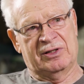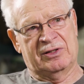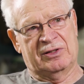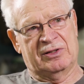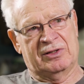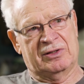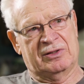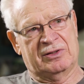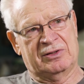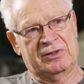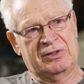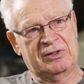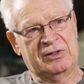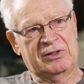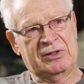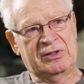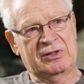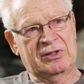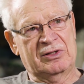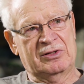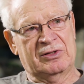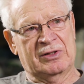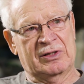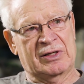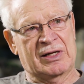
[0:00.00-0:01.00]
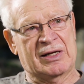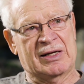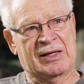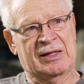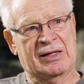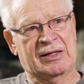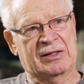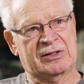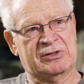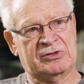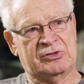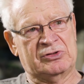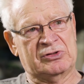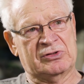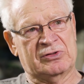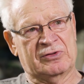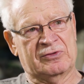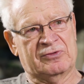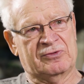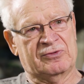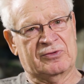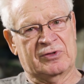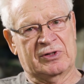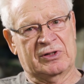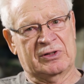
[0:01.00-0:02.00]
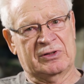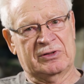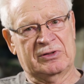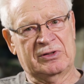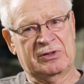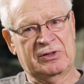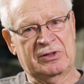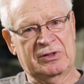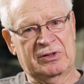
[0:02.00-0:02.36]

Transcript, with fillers: of the the knowledge of uh,